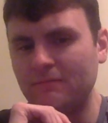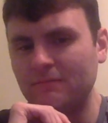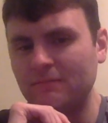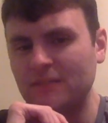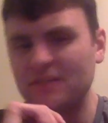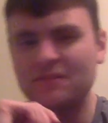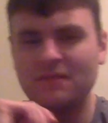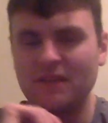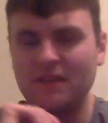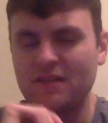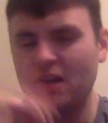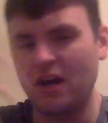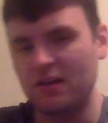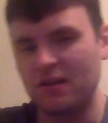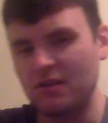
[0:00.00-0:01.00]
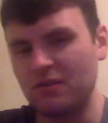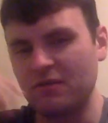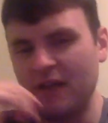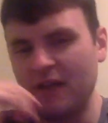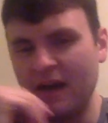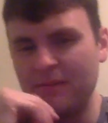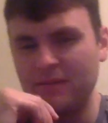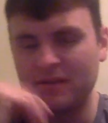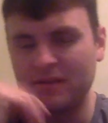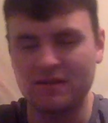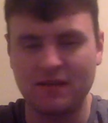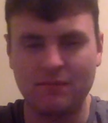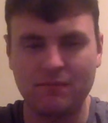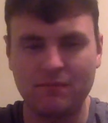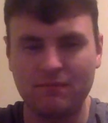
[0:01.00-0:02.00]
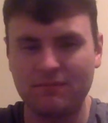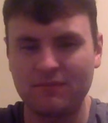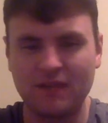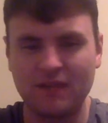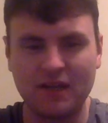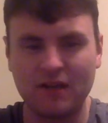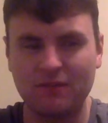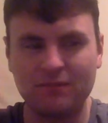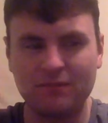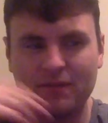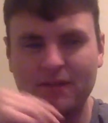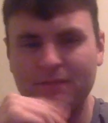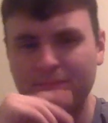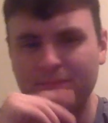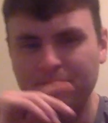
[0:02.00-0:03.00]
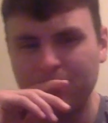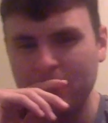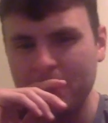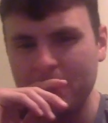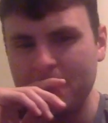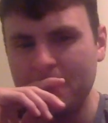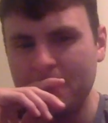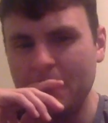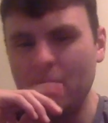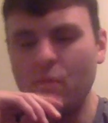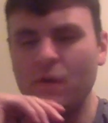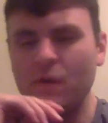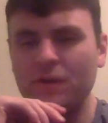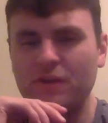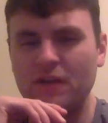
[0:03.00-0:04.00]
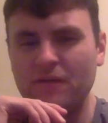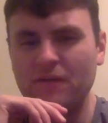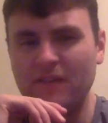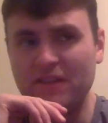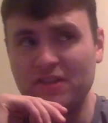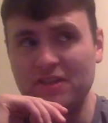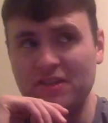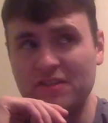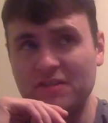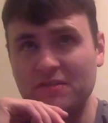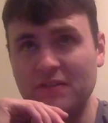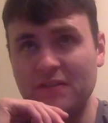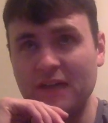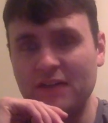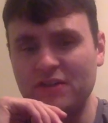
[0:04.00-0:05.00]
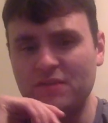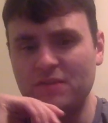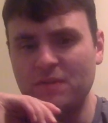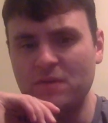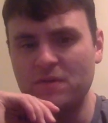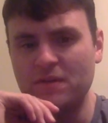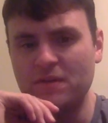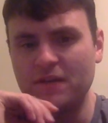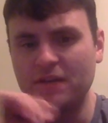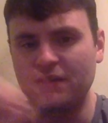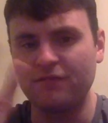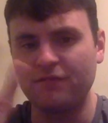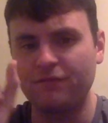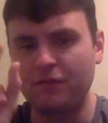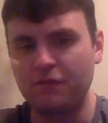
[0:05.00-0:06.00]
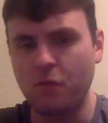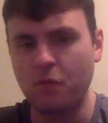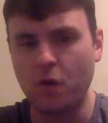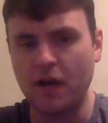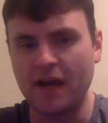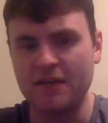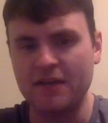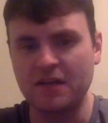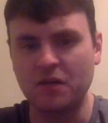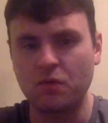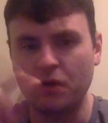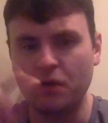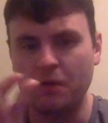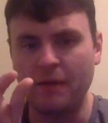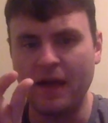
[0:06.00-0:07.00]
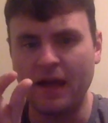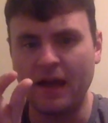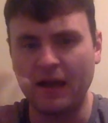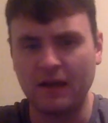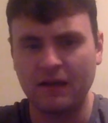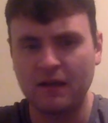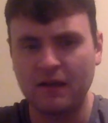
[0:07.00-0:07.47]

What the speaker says: it's hard to do that because but I'm wondering if I should just do that. Just post like the 4 guys at quarterback,